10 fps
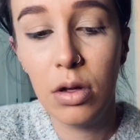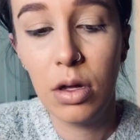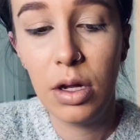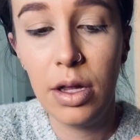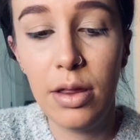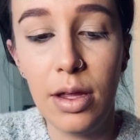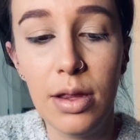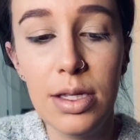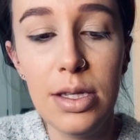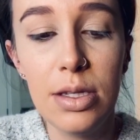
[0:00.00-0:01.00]
And I think
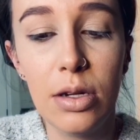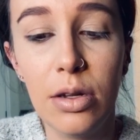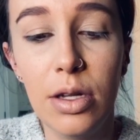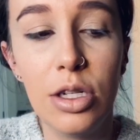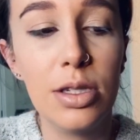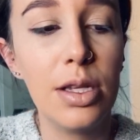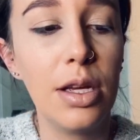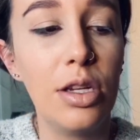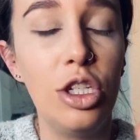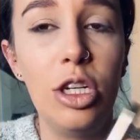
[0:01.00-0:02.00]
this is literally just like
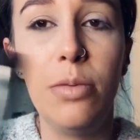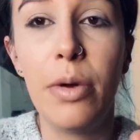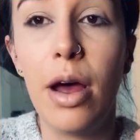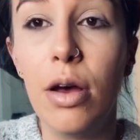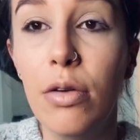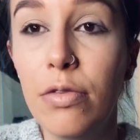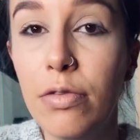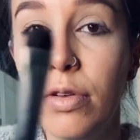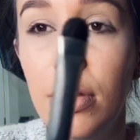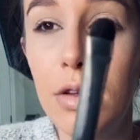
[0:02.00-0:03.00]
a cheap
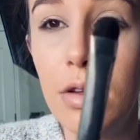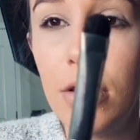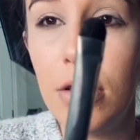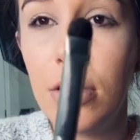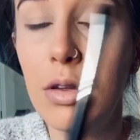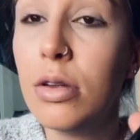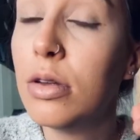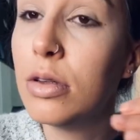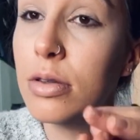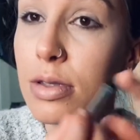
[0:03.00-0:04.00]
e.l.f.
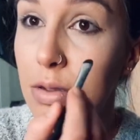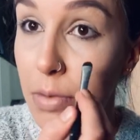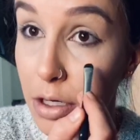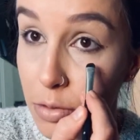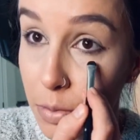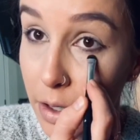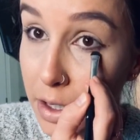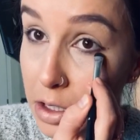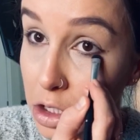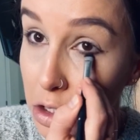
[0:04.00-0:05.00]
smudge
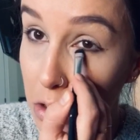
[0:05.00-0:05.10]
brush.